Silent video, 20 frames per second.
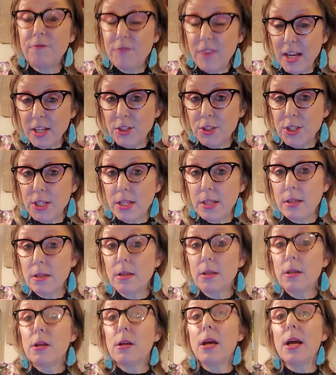
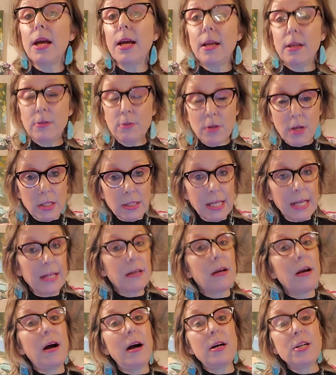veggie and
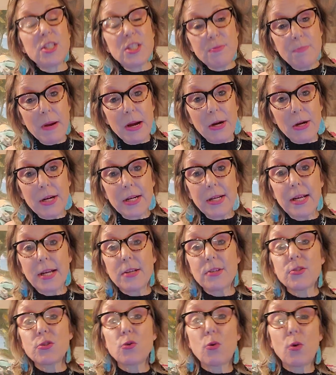like
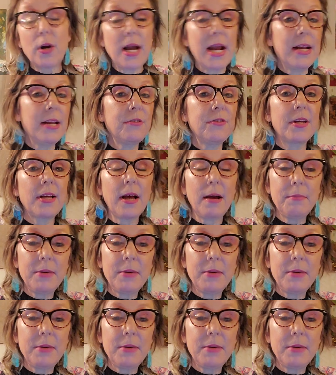asparagus or anything.